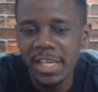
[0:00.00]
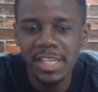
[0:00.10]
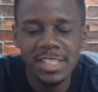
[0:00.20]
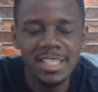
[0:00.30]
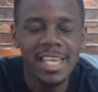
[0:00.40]

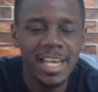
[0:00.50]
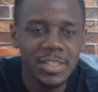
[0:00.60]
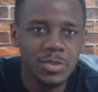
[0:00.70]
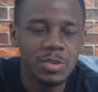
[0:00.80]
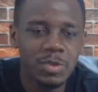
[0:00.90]
It's the
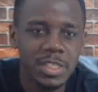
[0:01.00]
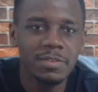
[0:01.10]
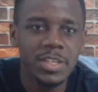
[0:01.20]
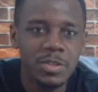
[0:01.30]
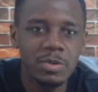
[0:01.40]
Arsenal
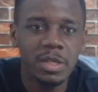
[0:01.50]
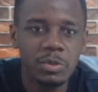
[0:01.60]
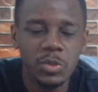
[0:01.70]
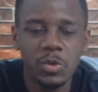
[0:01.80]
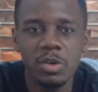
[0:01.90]
transfer news as
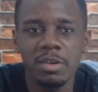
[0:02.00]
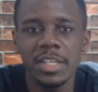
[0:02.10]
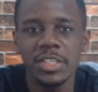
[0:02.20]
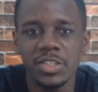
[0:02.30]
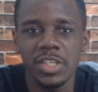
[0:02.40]
we talk
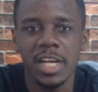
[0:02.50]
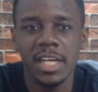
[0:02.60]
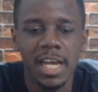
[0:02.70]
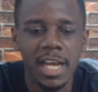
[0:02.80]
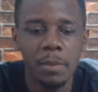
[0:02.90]
Grant
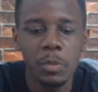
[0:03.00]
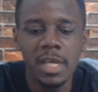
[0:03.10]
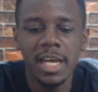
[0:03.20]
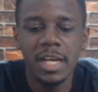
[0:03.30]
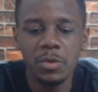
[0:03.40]
Xhaka
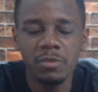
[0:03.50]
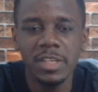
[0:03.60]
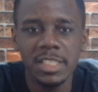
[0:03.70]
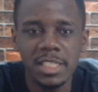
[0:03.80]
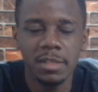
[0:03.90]
and
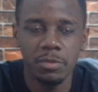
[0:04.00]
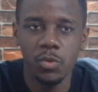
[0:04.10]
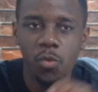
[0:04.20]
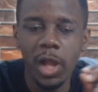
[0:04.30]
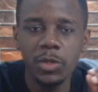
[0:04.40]
obviously
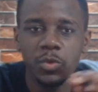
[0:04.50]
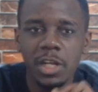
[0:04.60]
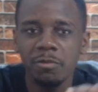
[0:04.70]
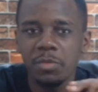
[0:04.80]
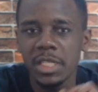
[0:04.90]
what would
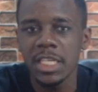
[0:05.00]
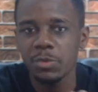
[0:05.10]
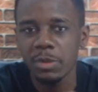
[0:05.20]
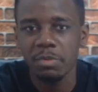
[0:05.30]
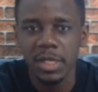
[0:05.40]
have been his
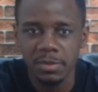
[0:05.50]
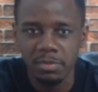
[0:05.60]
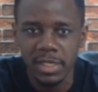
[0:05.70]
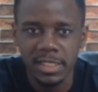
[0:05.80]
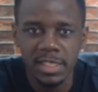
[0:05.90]

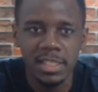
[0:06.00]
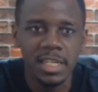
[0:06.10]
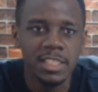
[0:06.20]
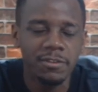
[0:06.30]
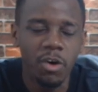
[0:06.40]
replacement that
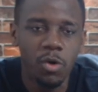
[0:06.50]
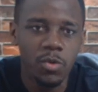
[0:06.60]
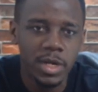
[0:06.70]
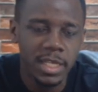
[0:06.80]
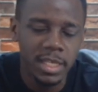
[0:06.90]
has
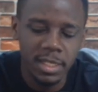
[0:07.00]
found